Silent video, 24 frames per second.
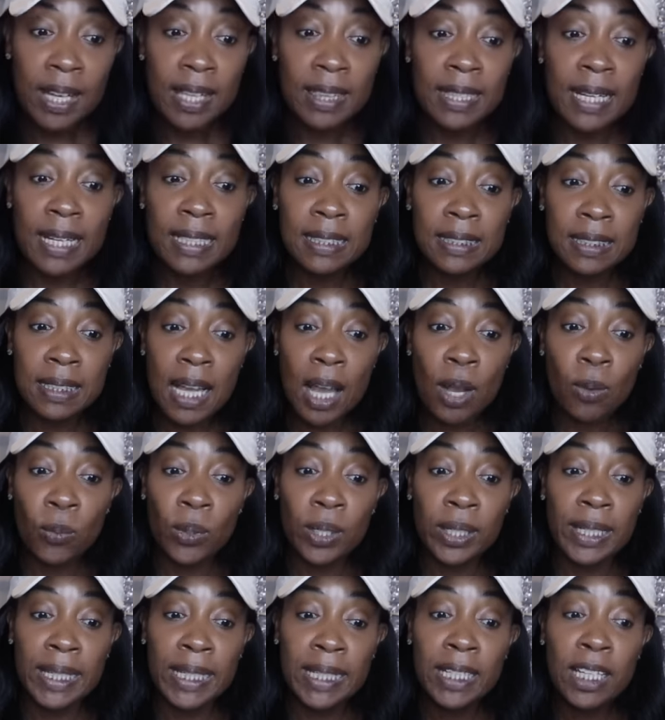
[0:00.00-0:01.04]
That's not
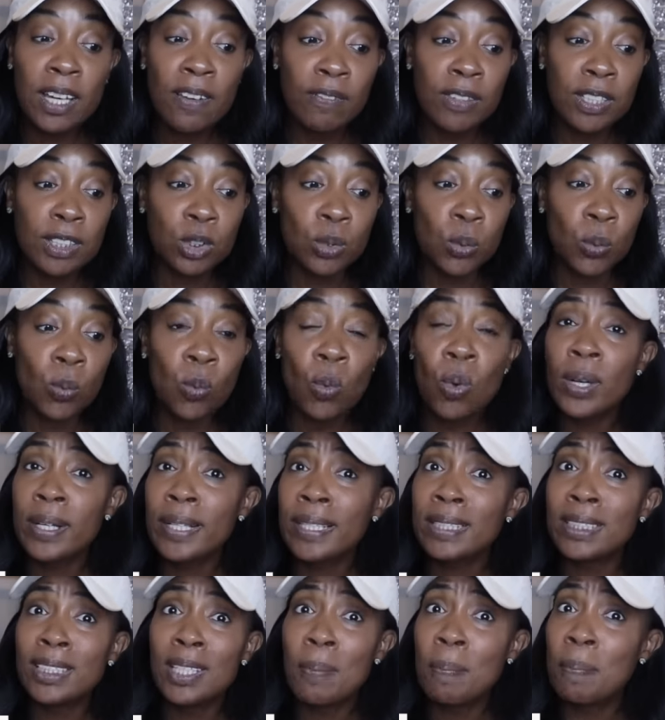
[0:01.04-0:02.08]
where any of us
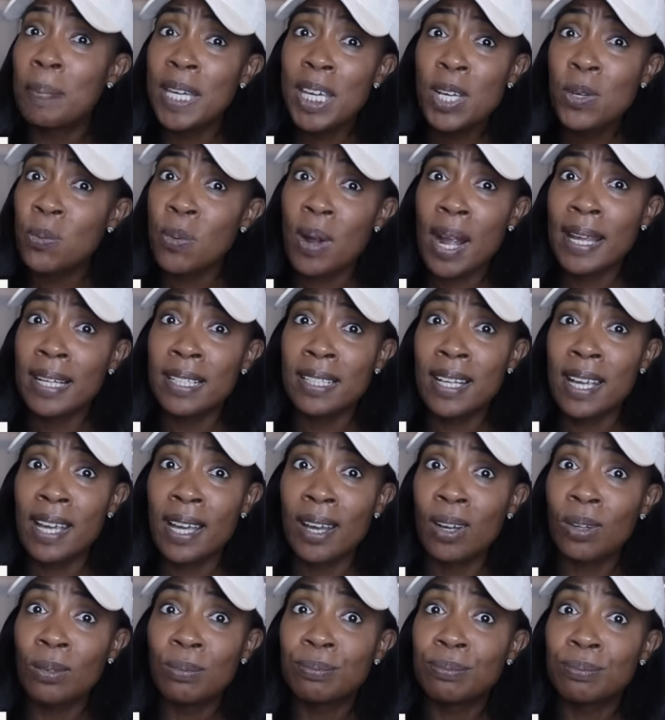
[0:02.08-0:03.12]
wanted to be right
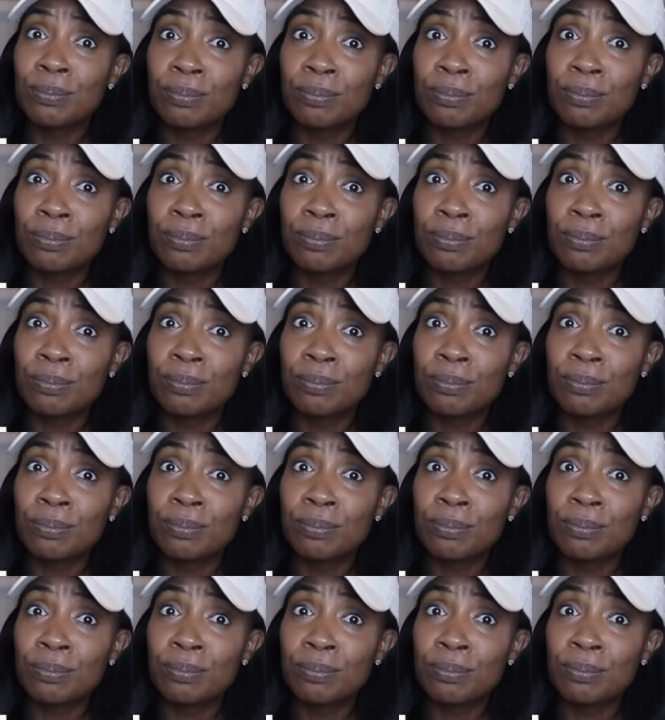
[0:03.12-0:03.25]
now.